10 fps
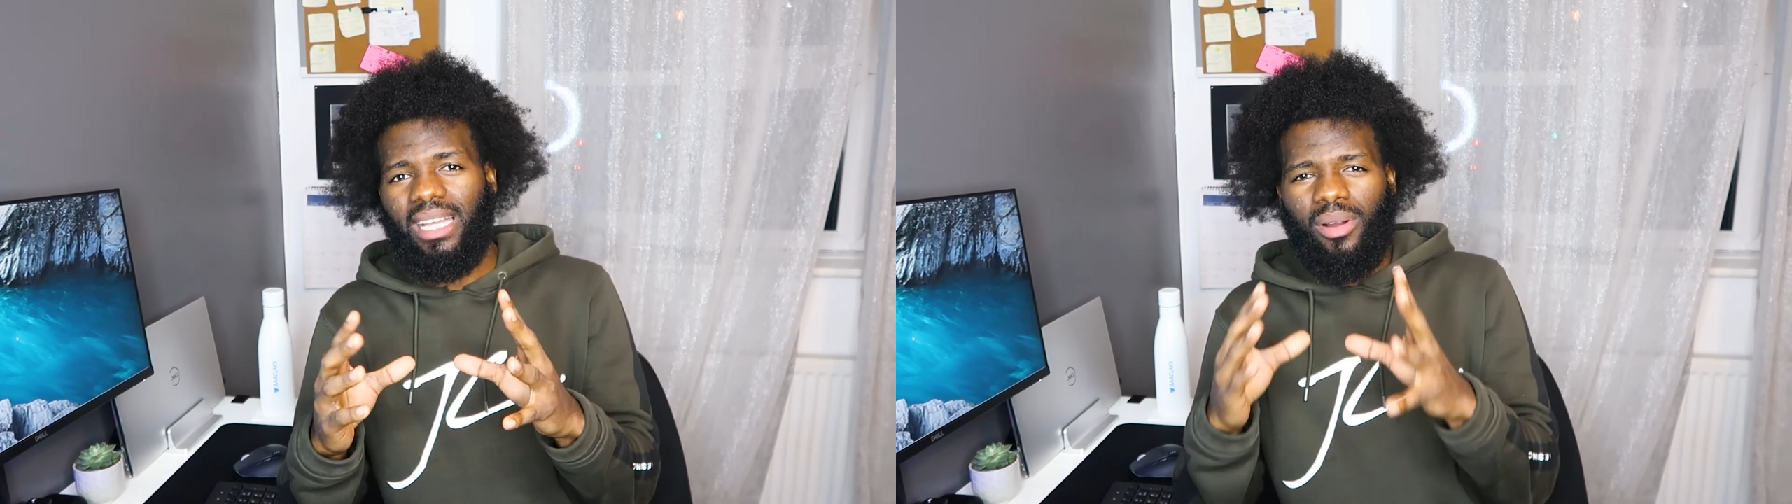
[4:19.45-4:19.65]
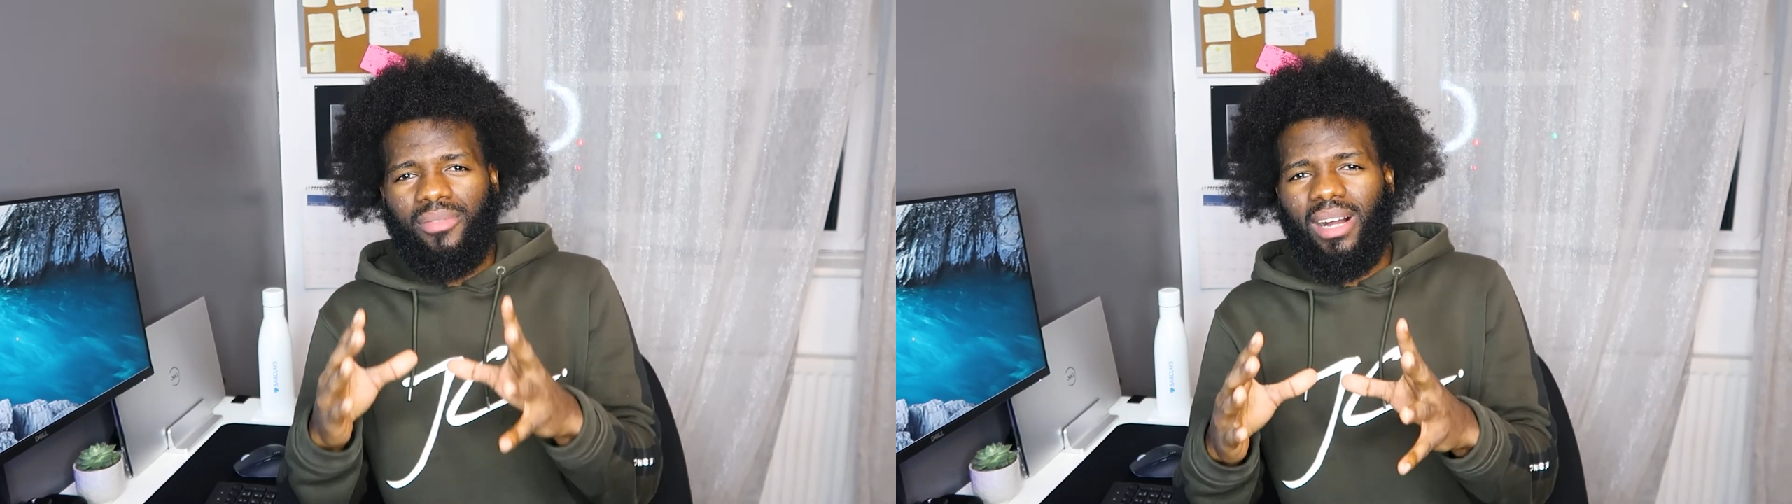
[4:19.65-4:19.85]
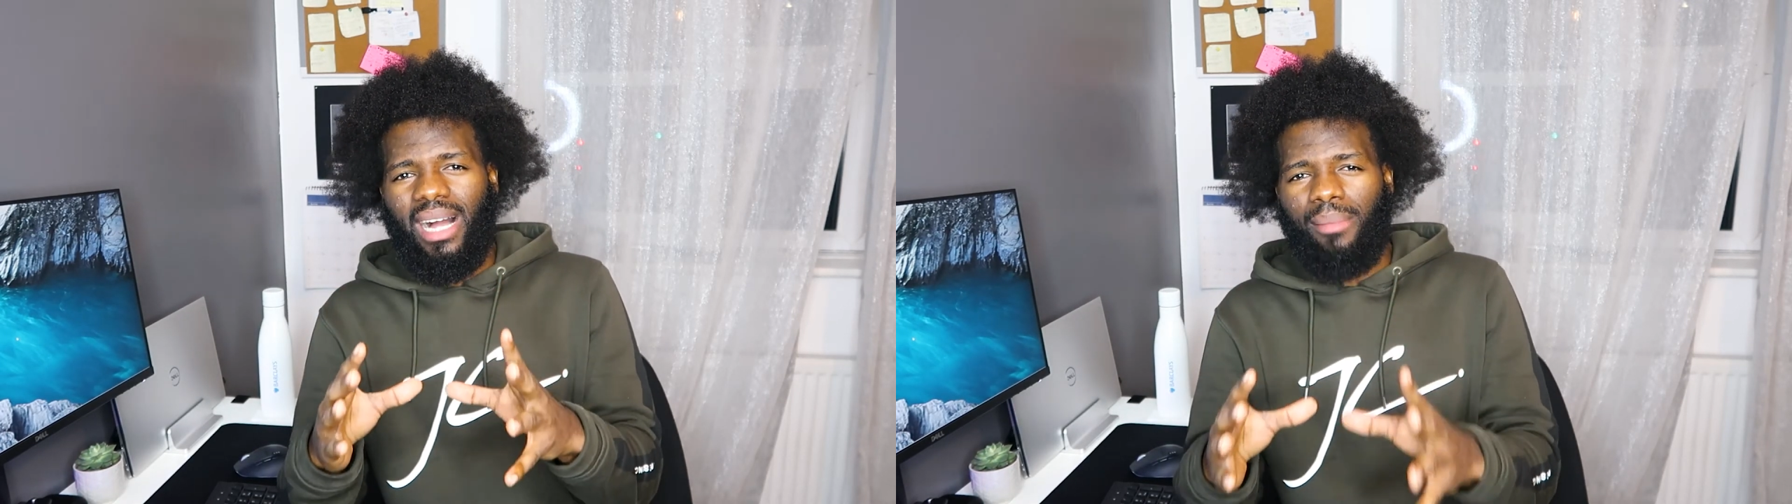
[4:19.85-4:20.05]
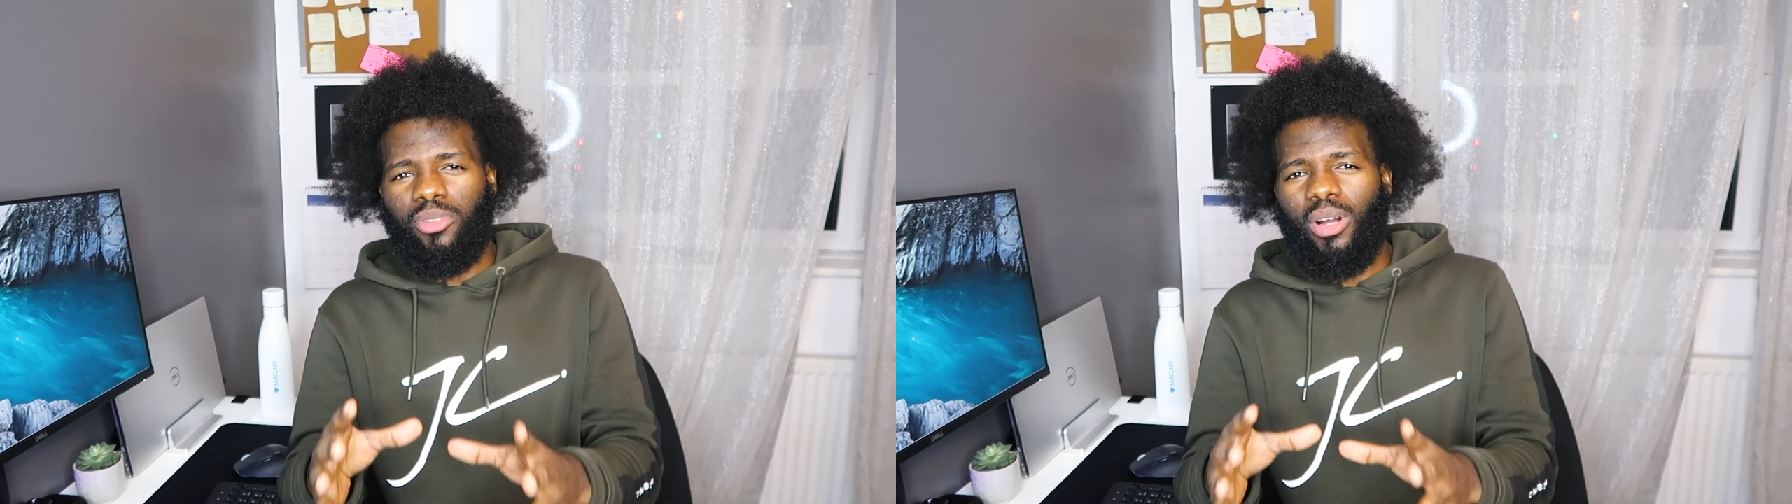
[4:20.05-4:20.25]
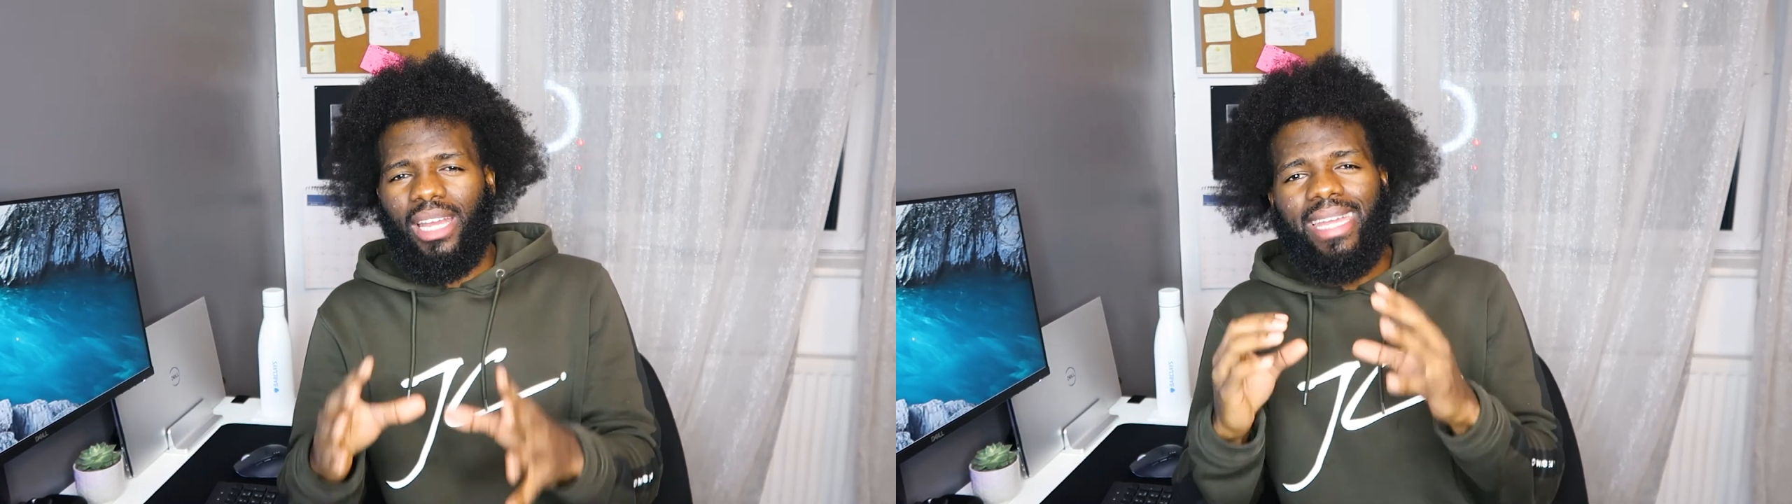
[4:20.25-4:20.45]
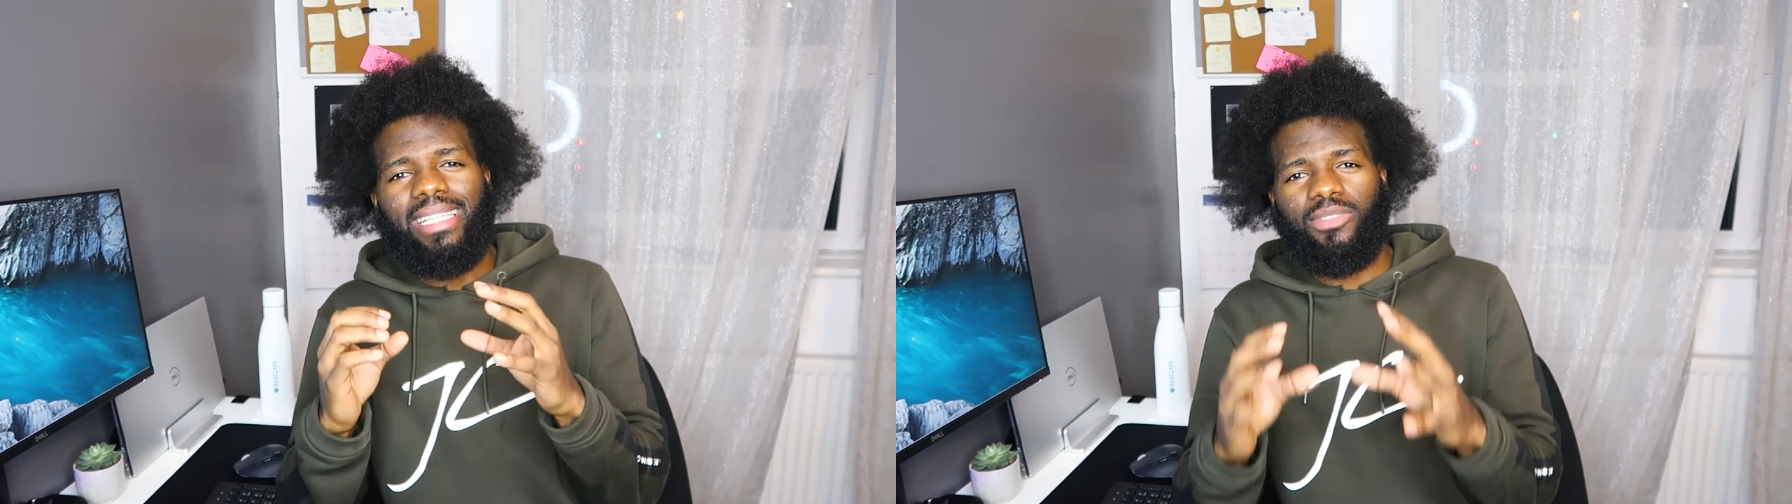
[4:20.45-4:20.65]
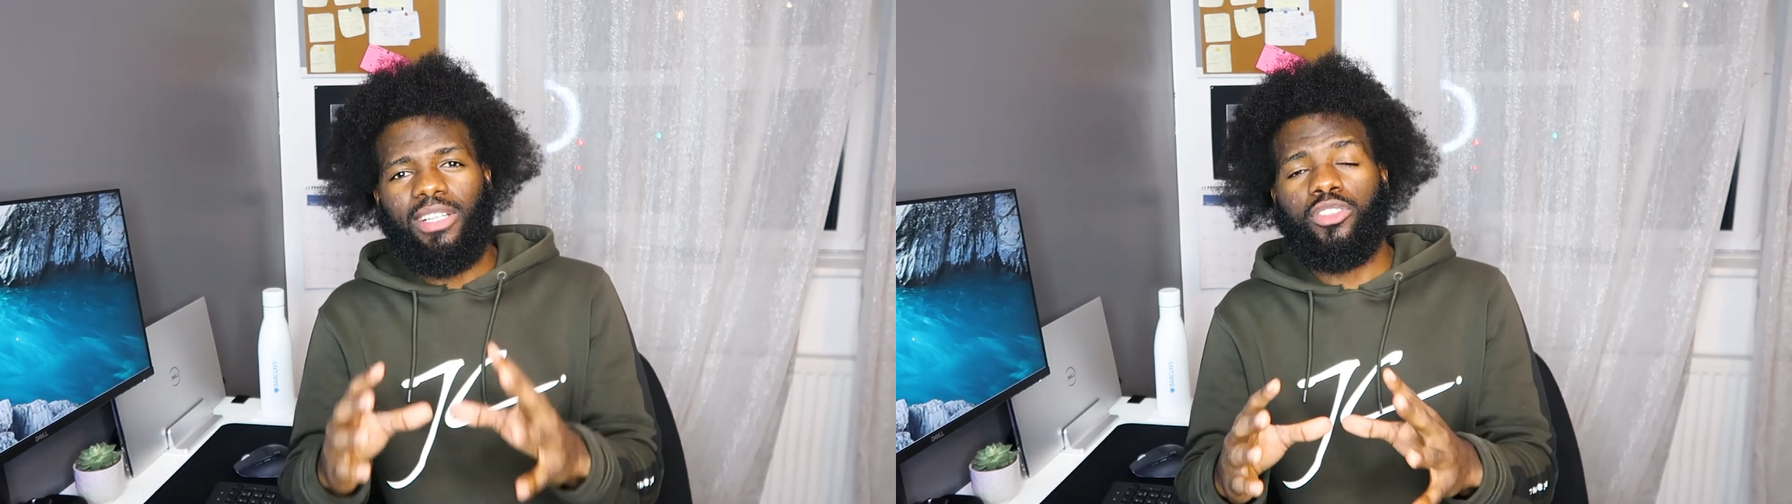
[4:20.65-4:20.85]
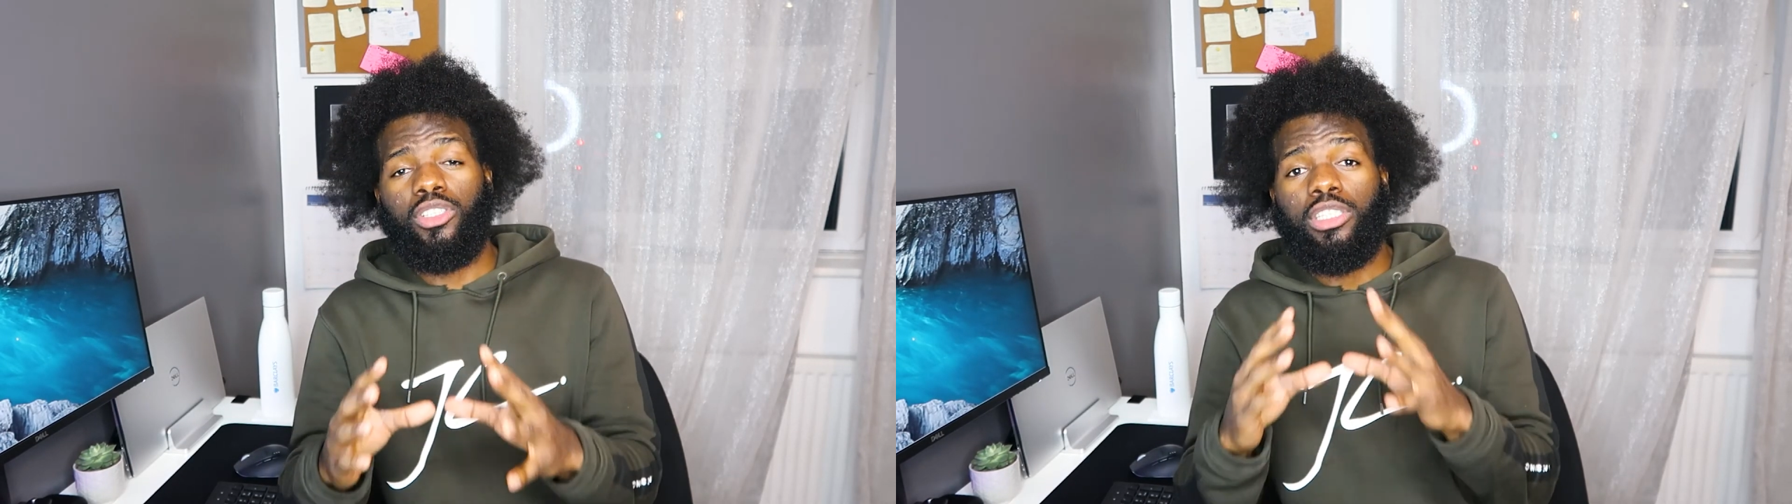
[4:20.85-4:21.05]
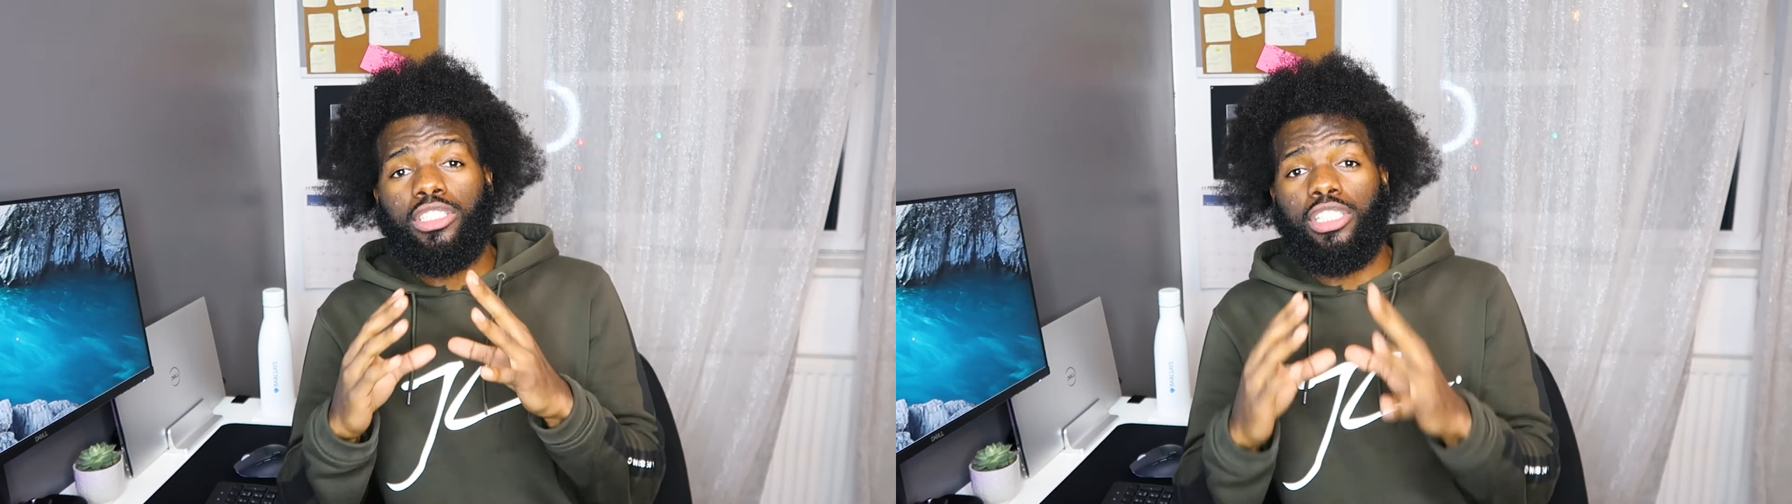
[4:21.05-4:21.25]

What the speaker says: However, I'm not here trying to